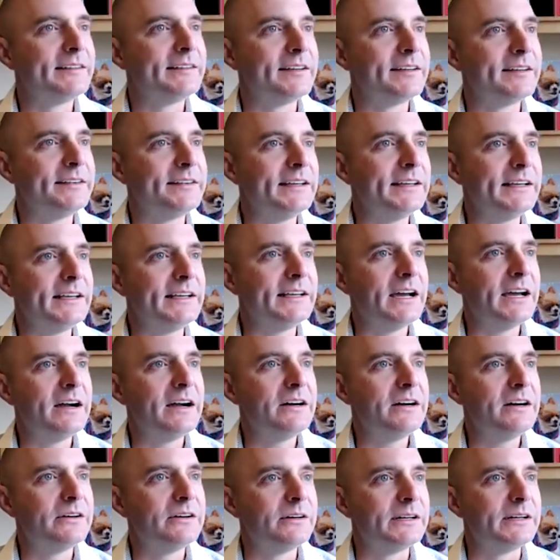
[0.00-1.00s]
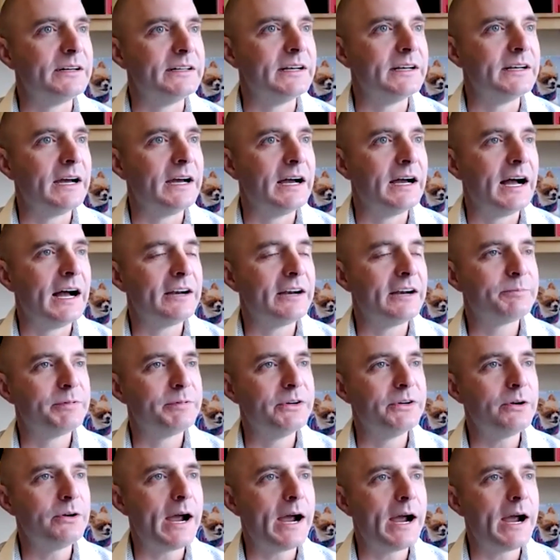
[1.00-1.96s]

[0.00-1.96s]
a CEO and entrepreneur,